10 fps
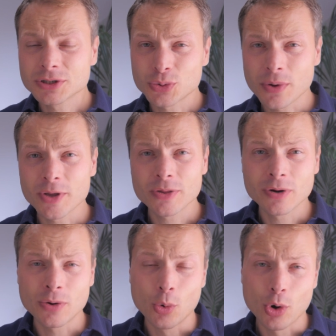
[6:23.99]
contribute
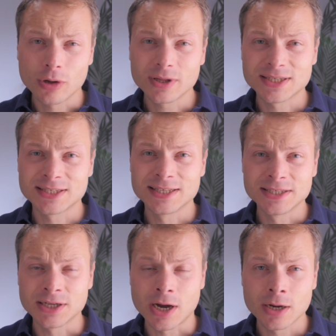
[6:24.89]
to the world as a
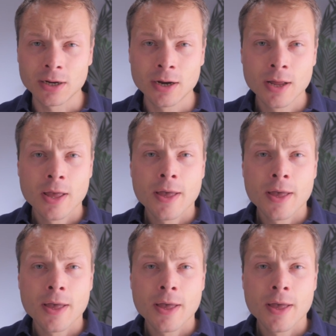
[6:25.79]
designer,